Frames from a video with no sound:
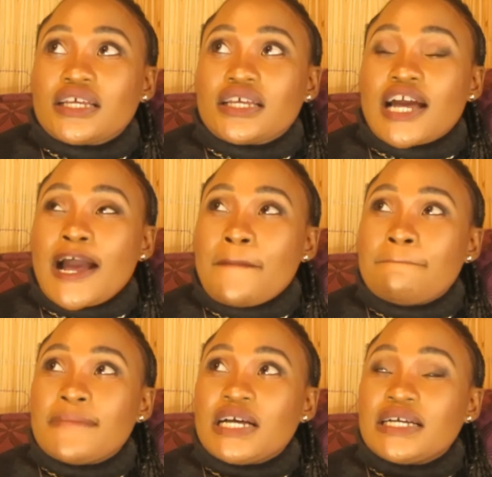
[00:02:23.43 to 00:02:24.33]

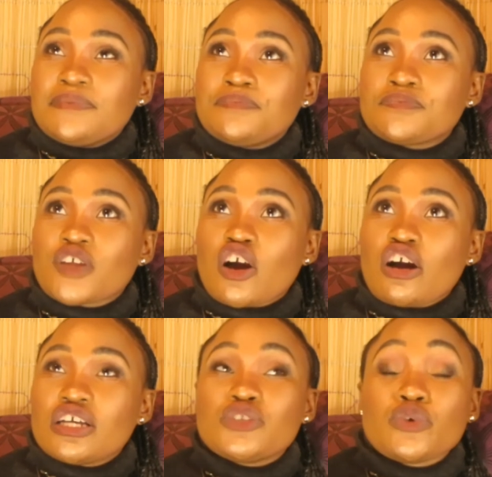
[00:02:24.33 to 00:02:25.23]

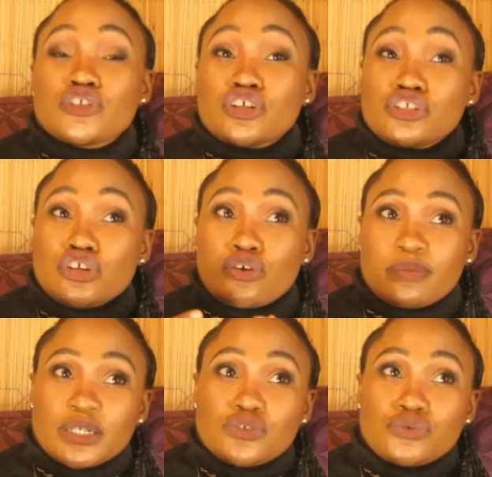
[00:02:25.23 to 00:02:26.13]
it was not
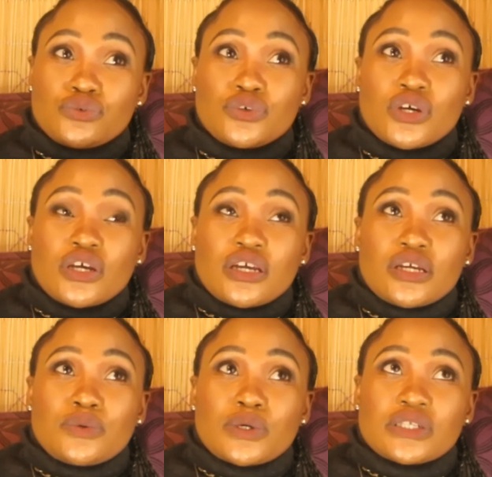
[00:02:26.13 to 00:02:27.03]
Silobedu,
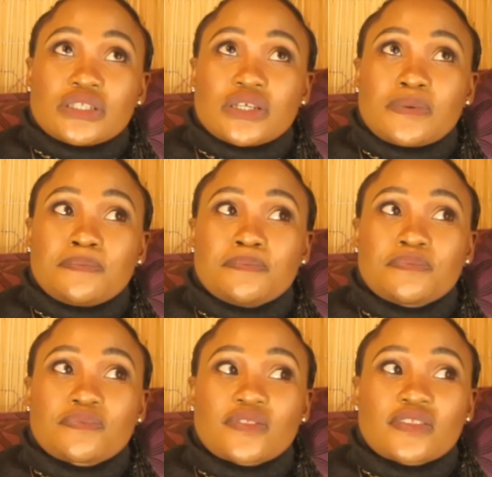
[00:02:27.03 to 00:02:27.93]
it was
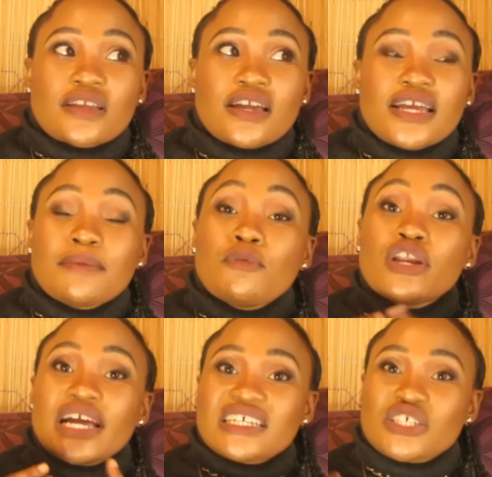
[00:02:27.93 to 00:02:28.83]
more
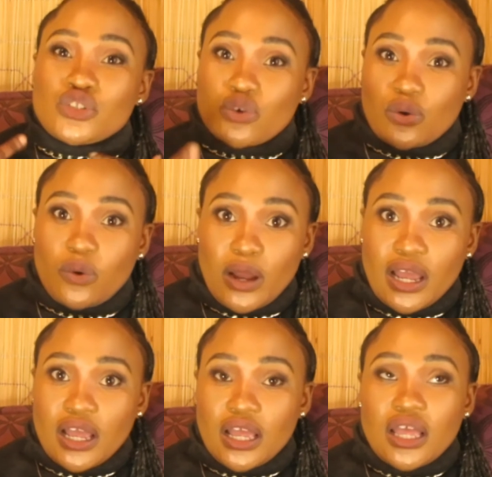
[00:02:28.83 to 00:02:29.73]
like Setokwa.
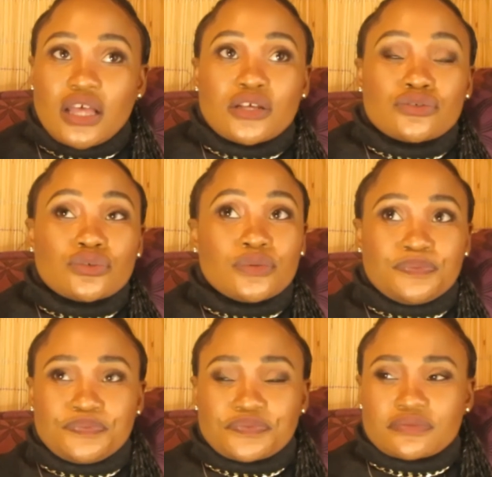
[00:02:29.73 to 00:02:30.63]
So
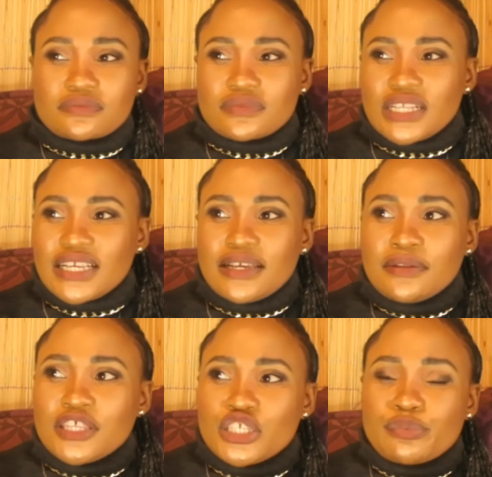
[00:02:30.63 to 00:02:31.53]

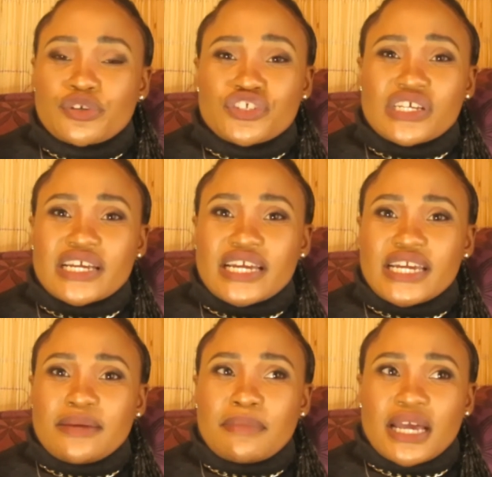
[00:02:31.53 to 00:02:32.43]
this person
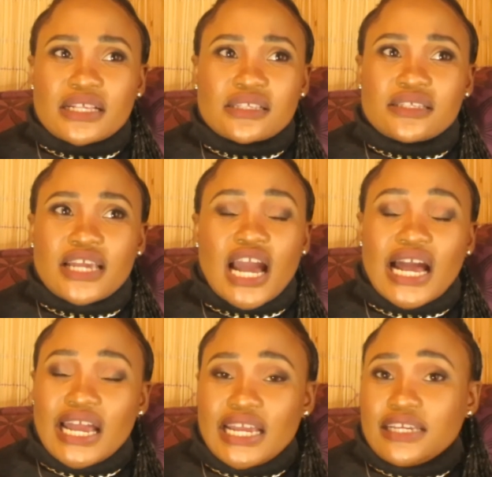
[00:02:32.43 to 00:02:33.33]
came and said
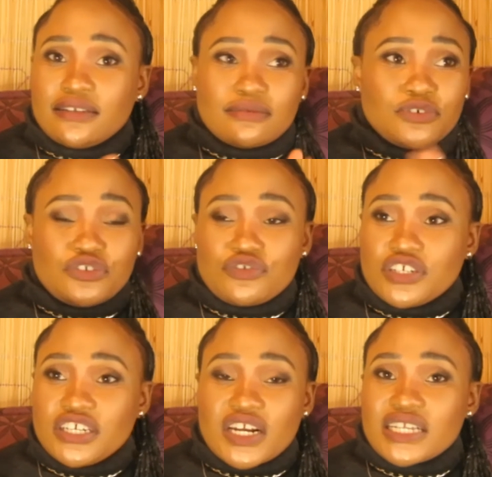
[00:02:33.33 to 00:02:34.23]
hi, we
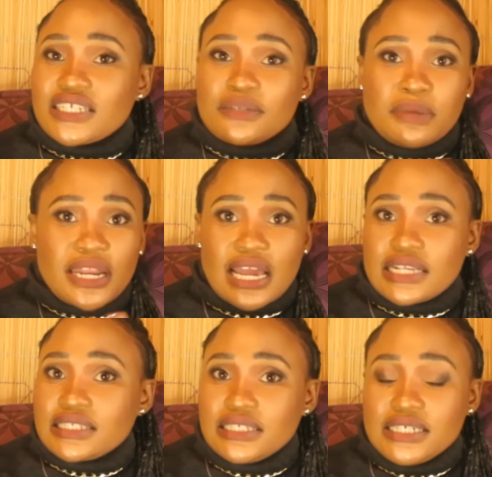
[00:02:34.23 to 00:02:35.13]
greeted me
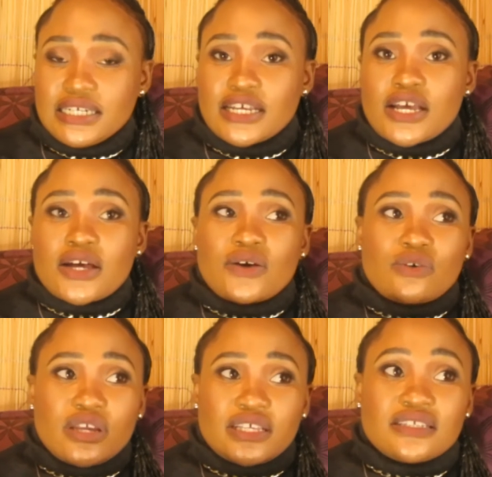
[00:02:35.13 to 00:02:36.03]
nicely.
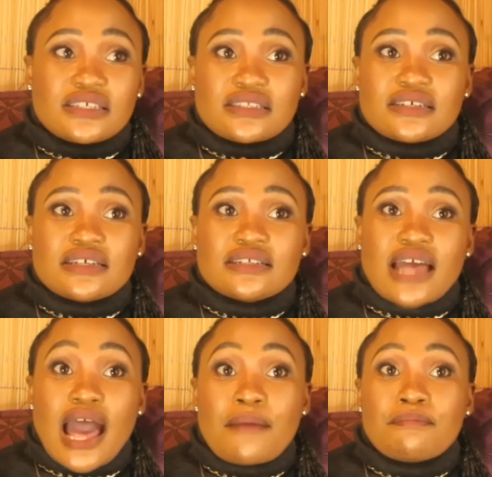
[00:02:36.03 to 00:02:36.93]
Okay sisters,
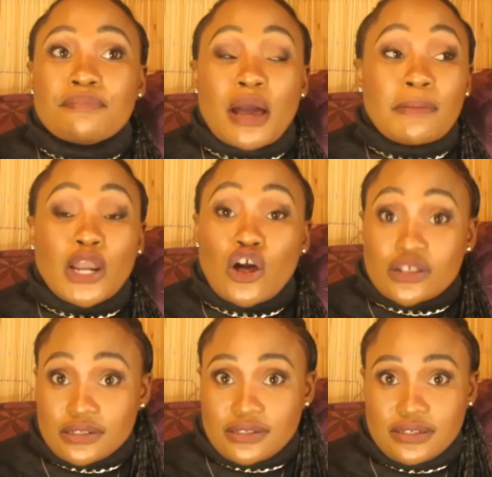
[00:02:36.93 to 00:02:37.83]
I'm lost.